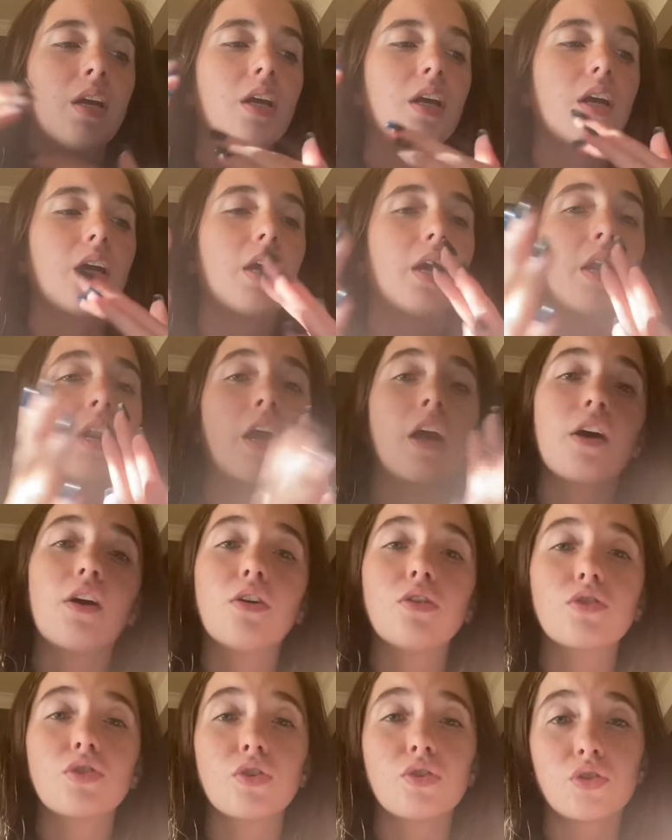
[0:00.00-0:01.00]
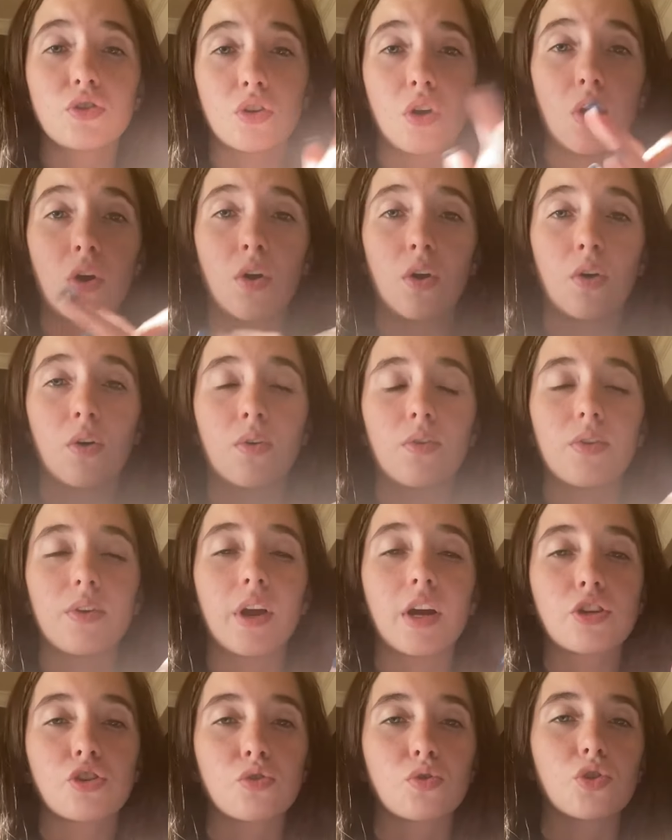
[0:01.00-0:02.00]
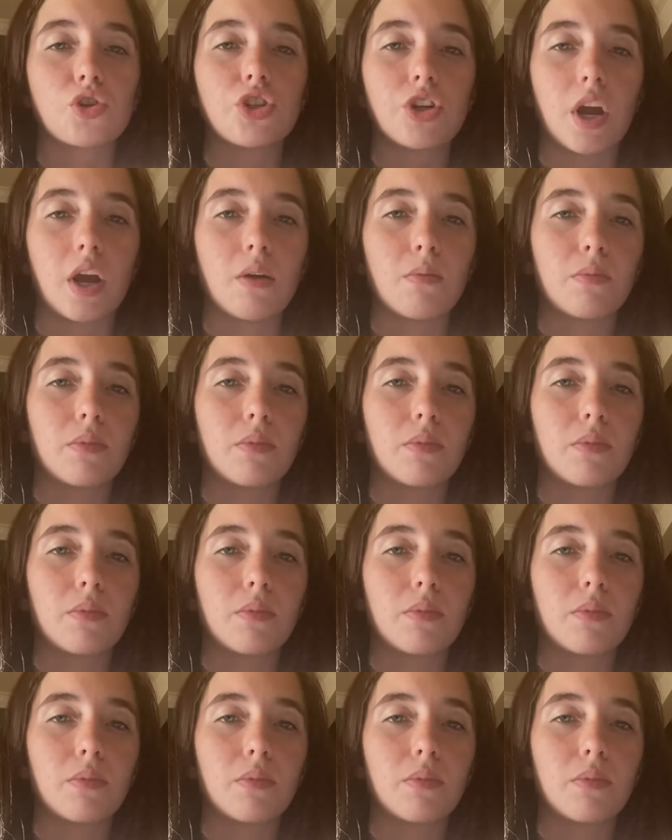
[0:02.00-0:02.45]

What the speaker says: And I also saw natural shape.